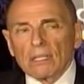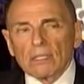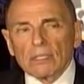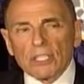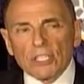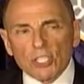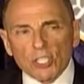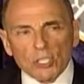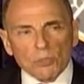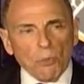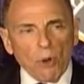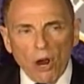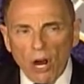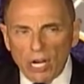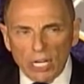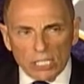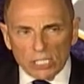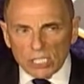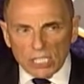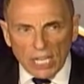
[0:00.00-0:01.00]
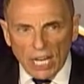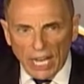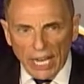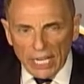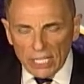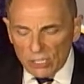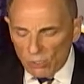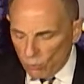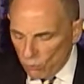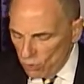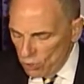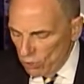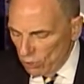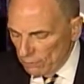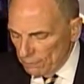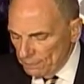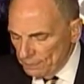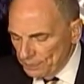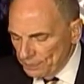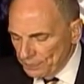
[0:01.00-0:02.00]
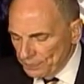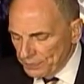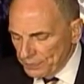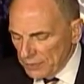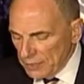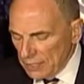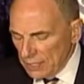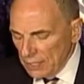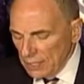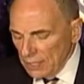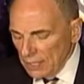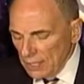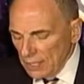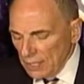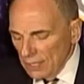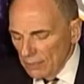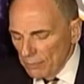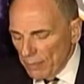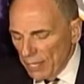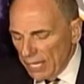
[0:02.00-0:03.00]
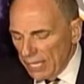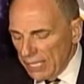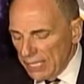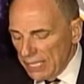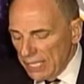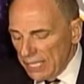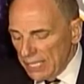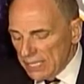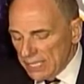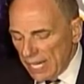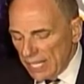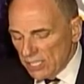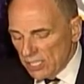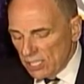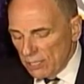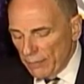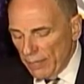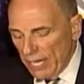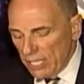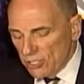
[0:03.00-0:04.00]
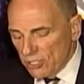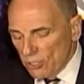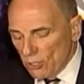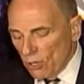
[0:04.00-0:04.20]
the smartest guy in the room, but in his estimation,